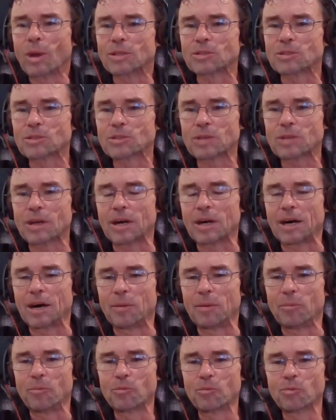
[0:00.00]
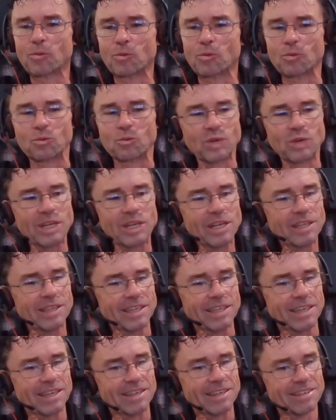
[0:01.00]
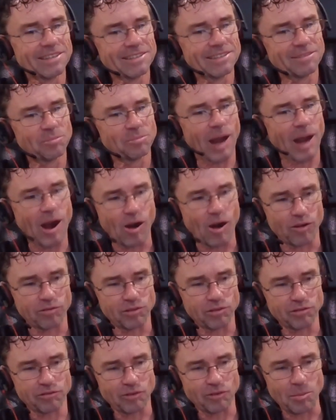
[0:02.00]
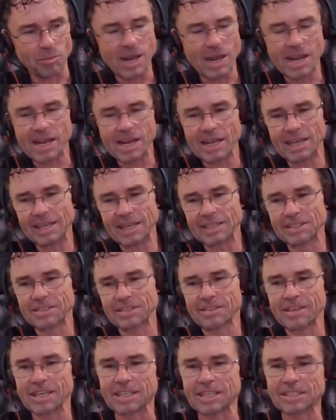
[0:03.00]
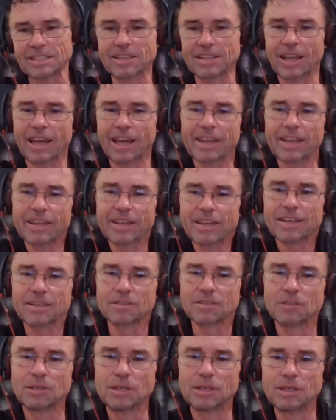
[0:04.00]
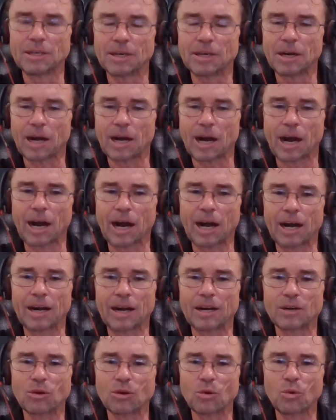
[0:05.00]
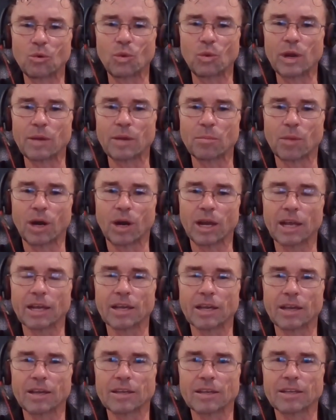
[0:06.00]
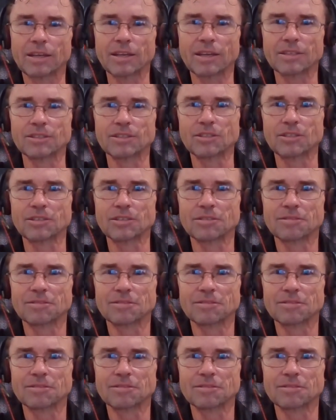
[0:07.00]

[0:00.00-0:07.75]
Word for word: What's um, really powerful for me is things like uh, when my kids,